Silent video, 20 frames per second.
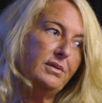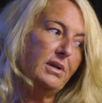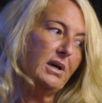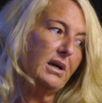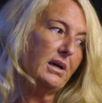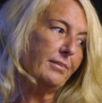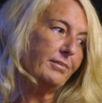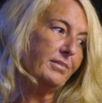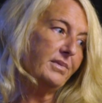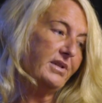
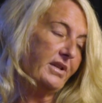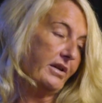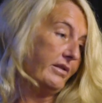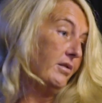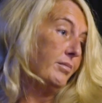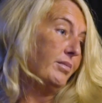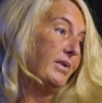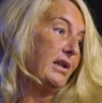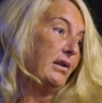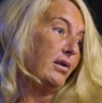um,
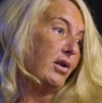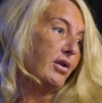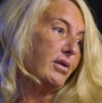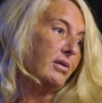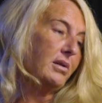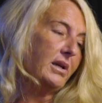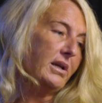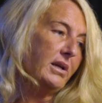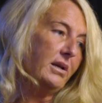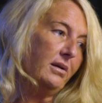terribly
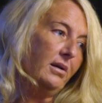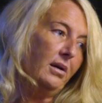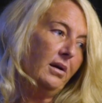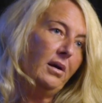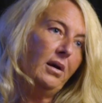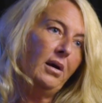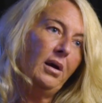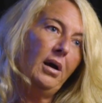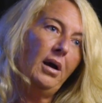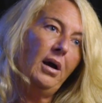lonely,
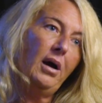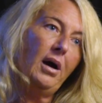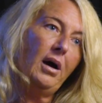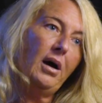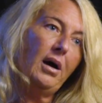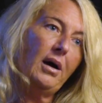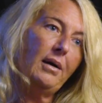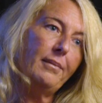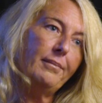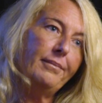
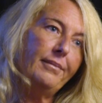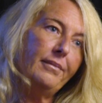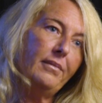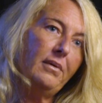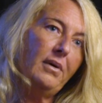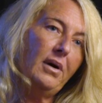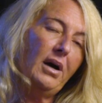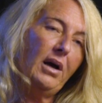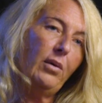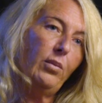um,
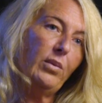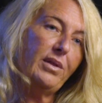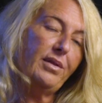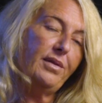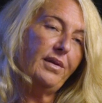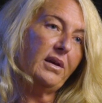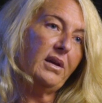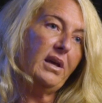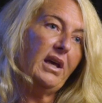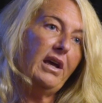and
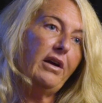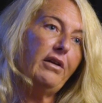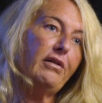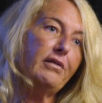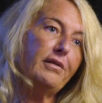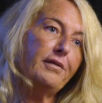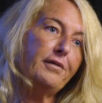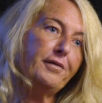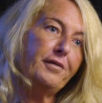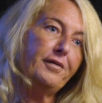with the
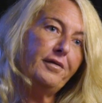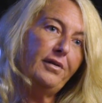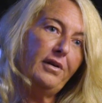care of